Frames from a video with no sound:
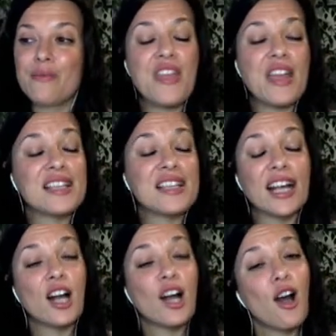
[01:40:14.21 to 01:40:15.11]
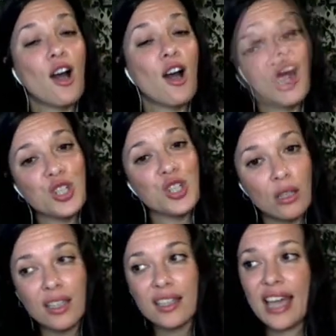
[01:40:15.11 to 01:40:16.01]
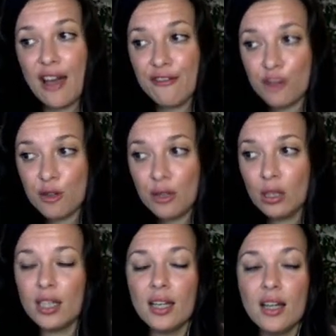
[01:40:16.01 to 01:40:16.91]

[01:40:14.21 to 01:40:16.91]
Things like cultured milk, kefir milk,